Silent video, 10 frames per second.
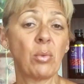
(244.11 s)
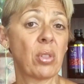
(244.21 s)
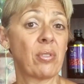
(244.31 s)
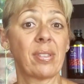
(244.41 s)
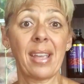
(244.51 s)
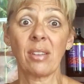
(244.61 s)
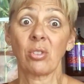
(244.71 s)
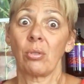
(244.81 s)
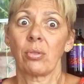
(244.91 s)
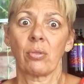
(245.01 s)
whether it's our
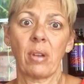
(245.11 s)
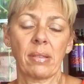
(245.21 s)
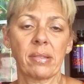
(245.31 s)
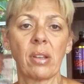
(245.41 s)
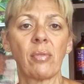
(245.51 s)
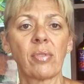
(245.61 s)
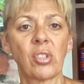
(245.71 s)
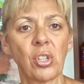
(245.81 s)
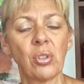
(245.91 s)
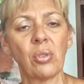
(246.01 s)
dogs or ourselves
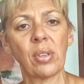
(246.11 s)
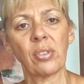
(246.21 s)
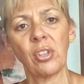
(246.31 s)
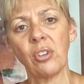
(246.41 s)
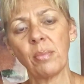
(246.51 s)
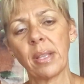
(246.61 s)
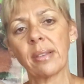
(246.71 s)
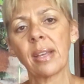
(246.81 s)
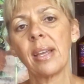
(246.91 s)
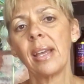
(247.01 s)
too as humans.